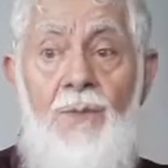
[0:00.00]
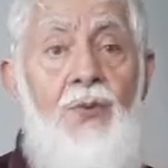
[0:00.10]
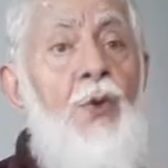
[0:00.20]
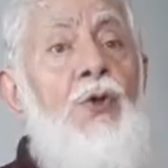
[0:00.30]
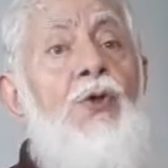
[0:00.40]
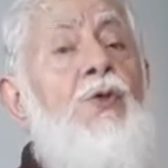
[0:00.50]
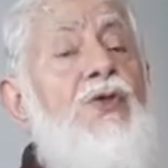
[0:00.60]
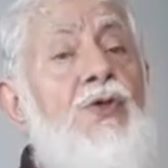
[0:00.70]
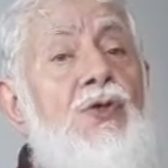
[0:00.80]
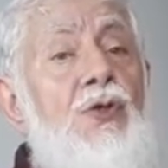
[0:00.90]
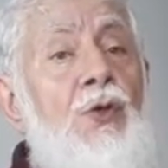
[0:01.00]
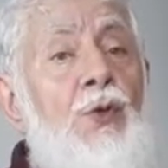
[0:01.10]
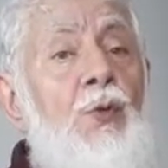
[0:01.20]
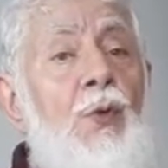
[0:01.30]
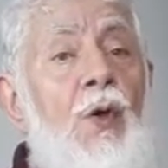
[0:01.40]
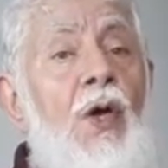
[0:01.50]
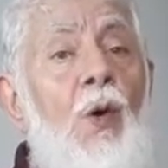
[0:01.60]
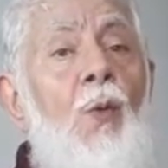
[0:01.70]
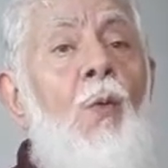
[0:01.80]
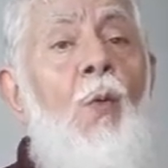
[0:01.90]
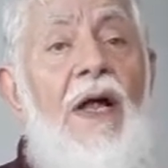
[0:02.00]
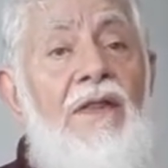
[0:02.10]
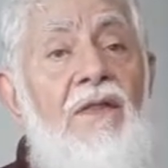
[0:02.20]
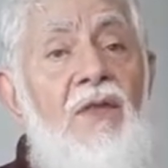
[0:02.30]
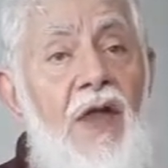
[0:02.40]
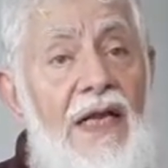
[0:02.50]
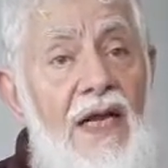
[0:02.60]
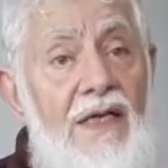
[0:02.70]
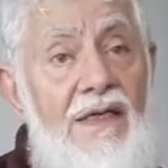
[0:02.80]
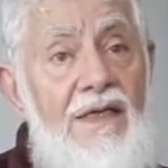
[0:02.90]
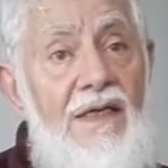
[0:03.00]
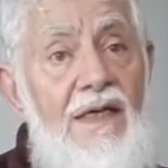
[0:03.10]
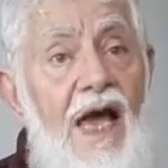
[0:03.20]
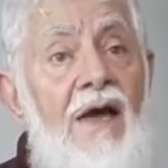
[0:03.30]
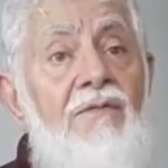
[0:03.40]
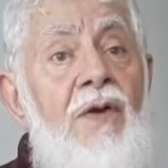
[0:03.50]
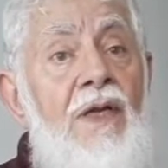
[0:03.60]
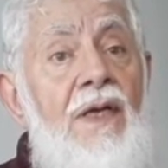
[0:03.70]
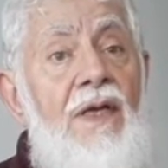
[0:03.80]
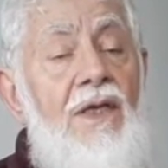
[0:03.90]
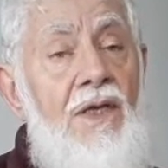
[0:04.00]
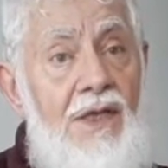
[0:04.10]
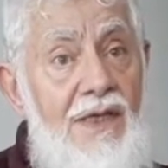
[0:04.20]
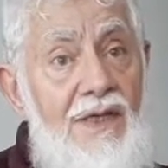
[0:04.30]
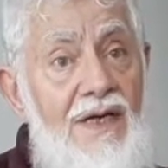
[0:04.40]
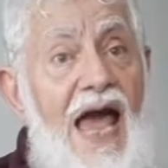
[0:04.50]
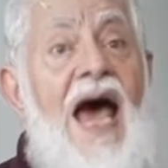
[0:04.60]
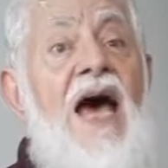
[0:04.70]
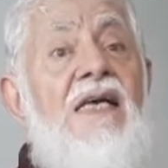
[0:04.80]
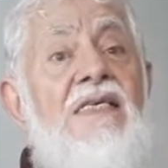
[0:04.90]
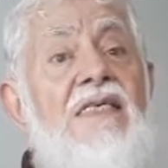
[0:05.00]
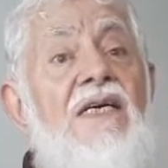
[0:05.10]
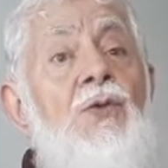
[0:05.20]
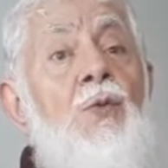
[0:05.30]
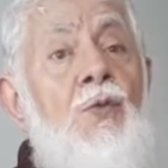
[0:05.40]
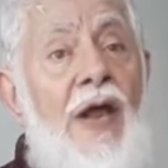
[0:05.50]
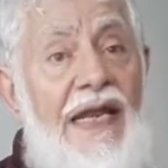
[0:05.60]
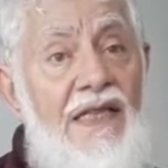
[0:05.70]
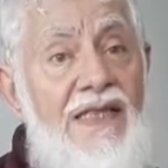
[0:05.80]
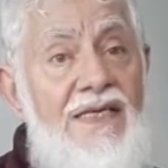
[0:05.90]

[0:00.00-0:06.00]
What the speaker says: produces to you $1 every year as rent.